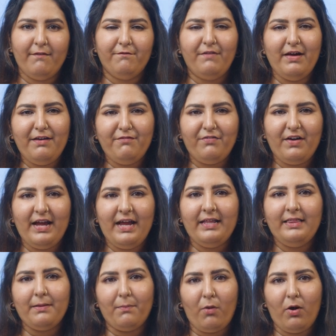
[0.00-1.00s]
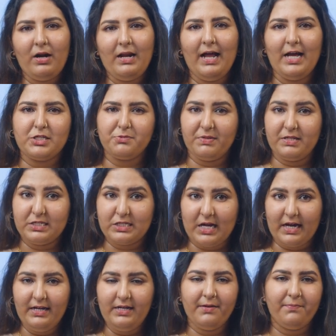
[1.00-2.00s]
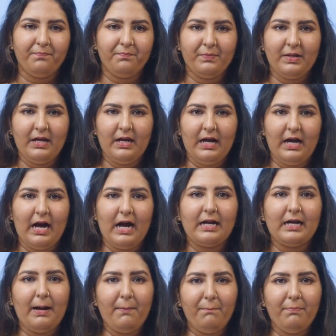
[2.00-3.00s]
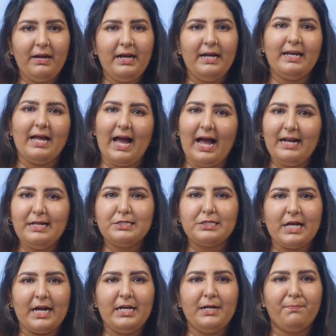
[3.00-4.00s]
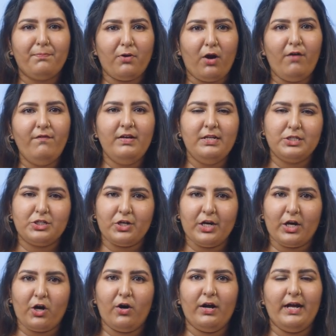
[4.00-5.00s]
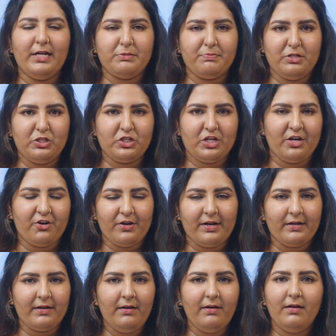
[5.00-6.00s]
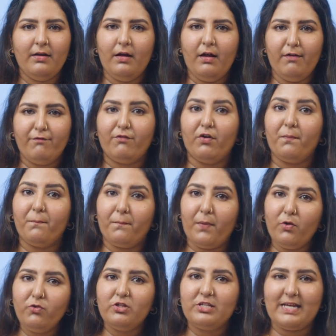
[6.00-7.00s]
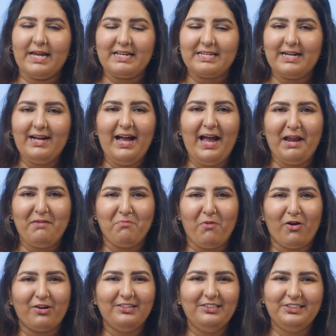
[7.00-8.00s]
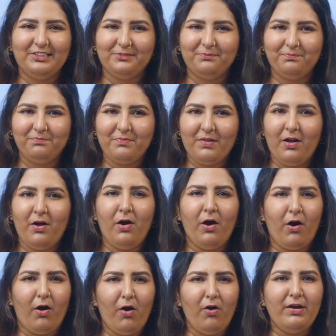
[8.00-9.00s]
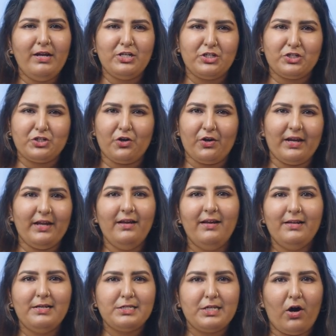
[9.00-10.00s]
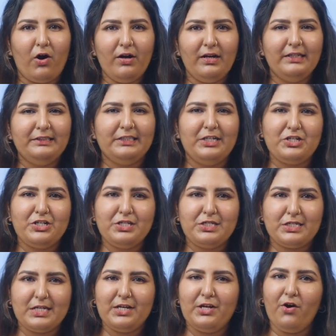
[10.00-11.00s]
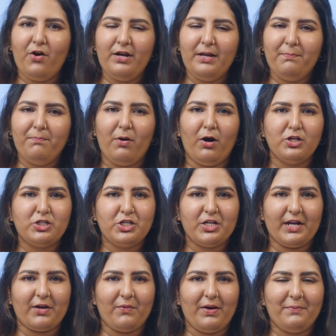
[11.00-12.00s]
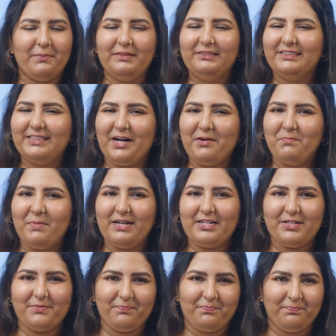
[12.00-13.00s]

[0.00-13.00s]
verifying the model has been signed, a complete and signed provenance record has been generated for both data and models, or ensuring organization security posture requirements are met.